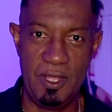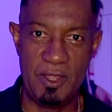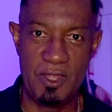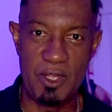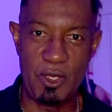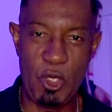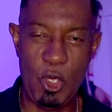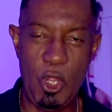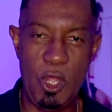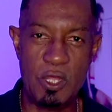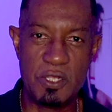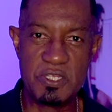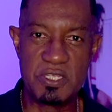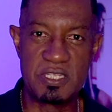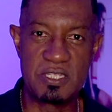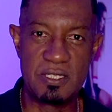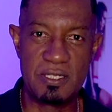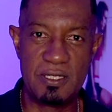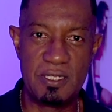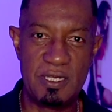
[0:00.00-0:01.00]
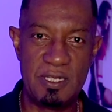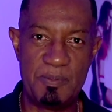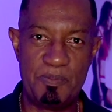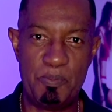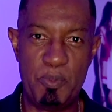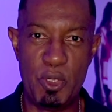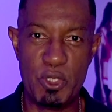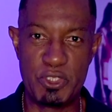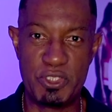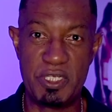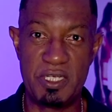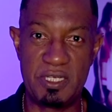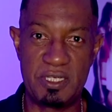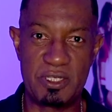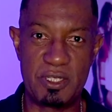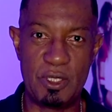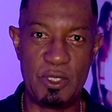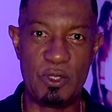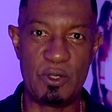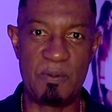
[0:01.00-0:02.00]
They're constantly pushing
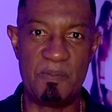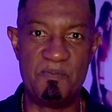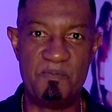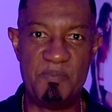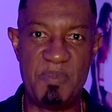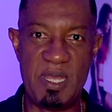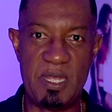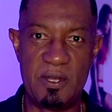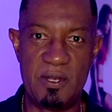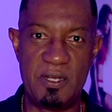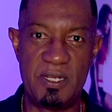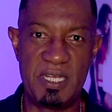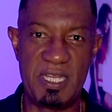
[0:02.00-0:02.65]
to look better,